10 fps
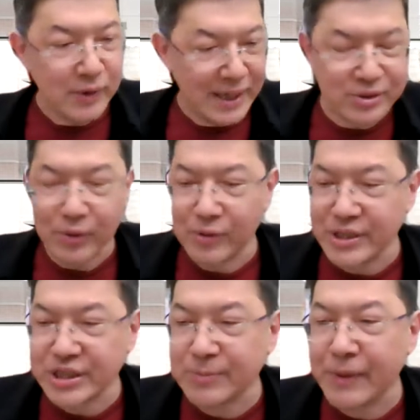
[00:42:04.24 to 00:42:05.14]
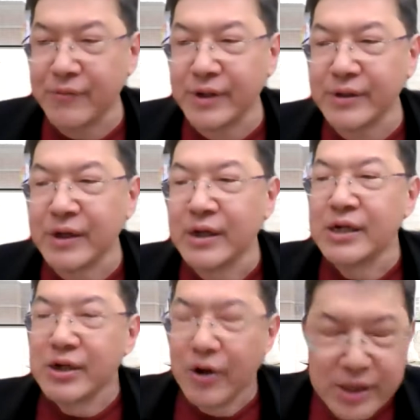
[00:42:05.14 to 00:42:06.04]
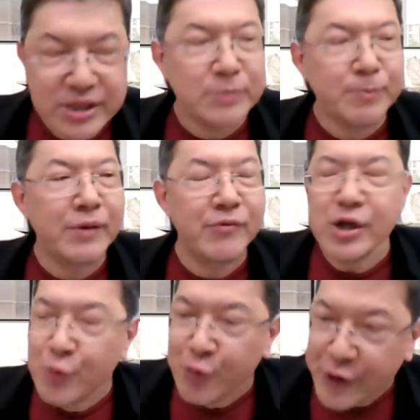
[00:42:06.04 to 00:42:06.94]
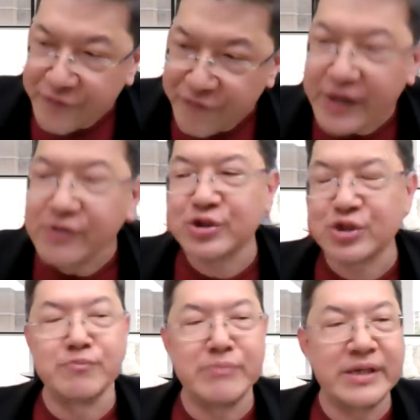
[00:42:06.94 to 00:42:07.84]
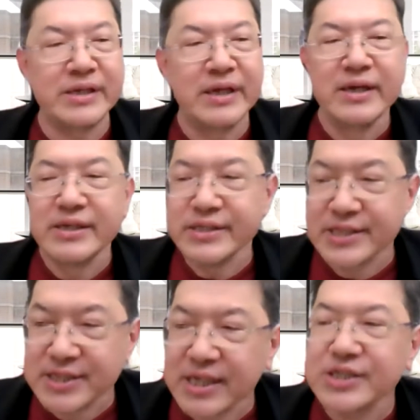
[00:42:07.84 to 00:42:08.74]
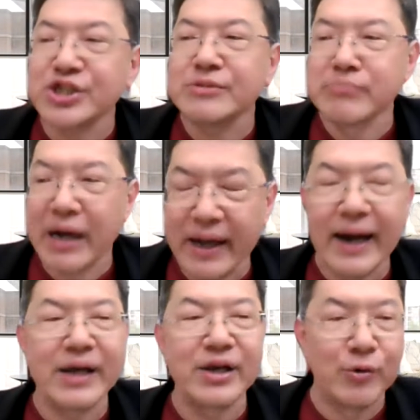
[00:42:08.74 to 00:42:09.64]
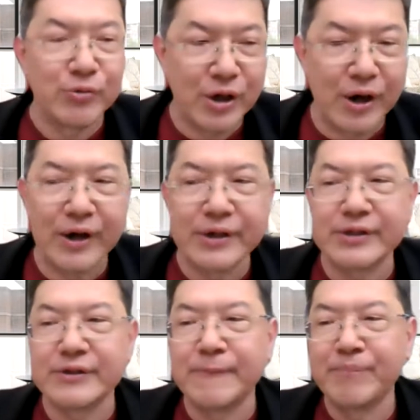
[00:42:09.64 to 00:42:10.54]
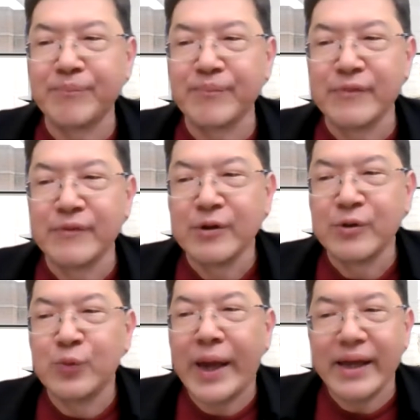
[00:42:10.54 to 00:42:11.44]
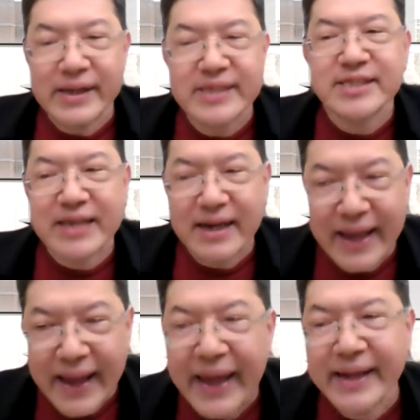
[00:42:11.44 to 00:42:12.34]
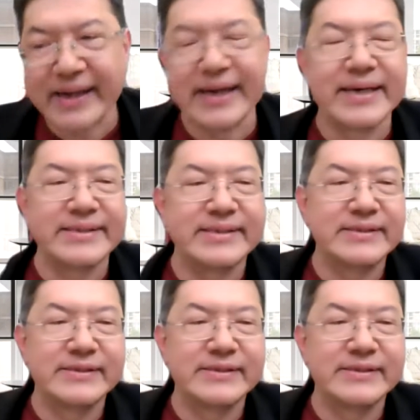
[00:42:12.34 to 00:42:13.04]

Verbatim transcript: to ask the Holy Spirit, Holy Spirit, reveal to me, search my heart, O God. Where is that Achan?